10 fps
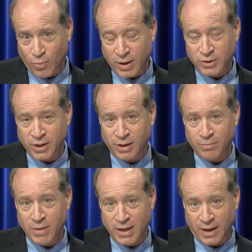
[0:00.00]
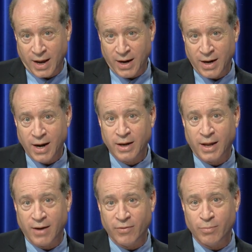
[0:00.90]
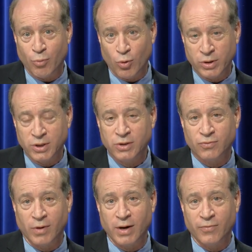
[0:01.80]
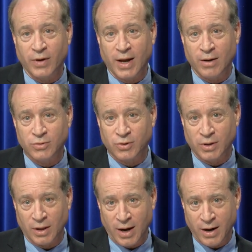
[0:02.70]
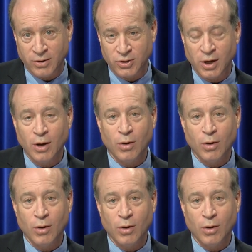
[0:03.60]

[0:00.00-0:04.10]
watching Meet the Candidate, Kevin Borges, running for Councilor at Large.